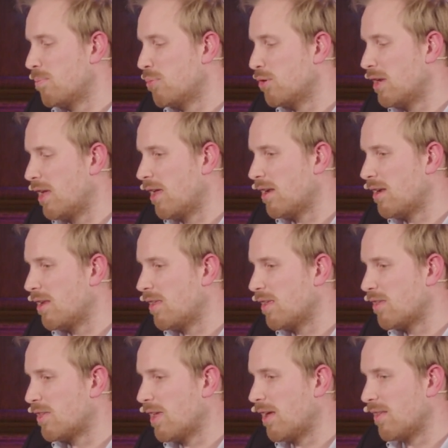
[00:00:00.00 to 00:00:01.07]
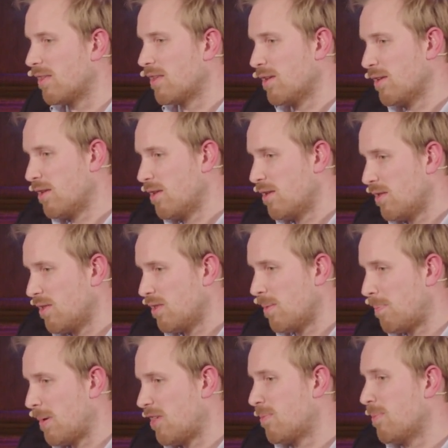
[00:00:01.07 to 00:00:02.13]
put it, is that
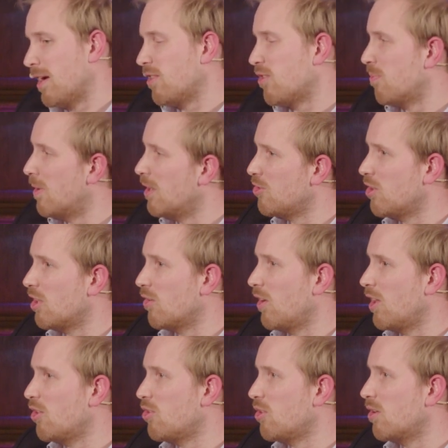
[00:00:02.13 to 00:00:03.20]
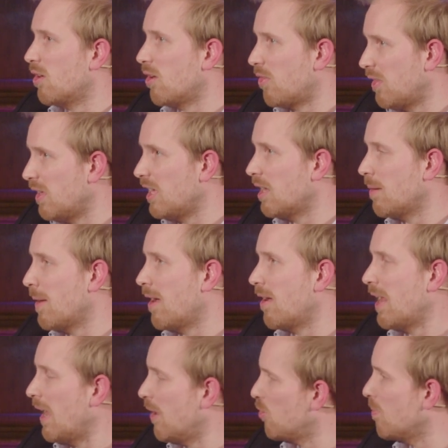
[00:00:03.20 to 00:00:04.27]
the best minds of my generation are thinking
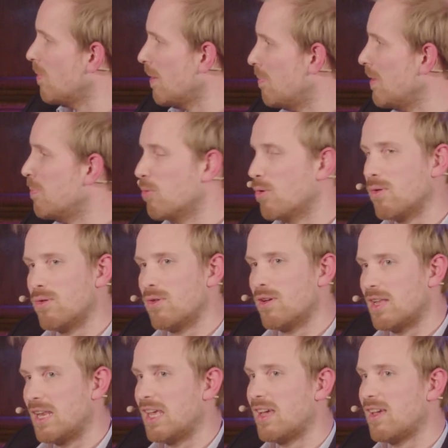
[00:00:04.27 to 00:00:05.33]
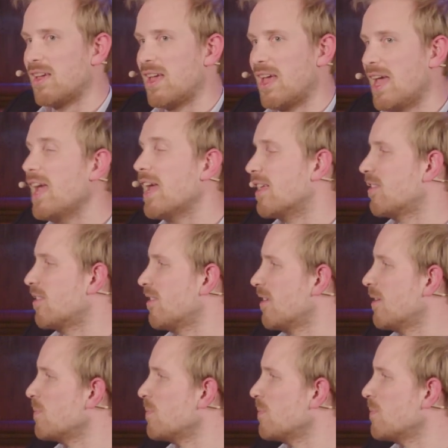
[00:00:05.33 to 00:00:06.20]
about how to make people click ads.